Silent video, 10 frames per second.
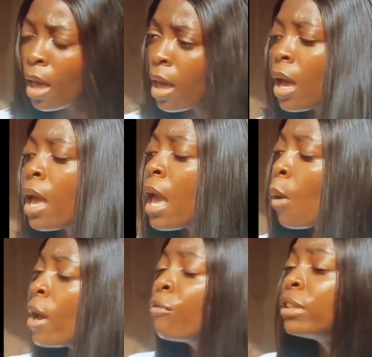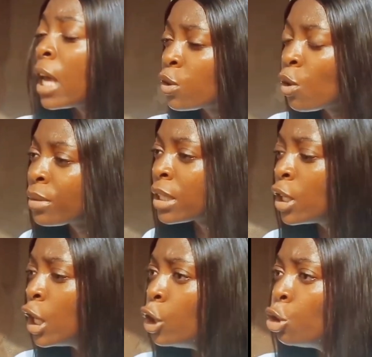I won't even tell you something.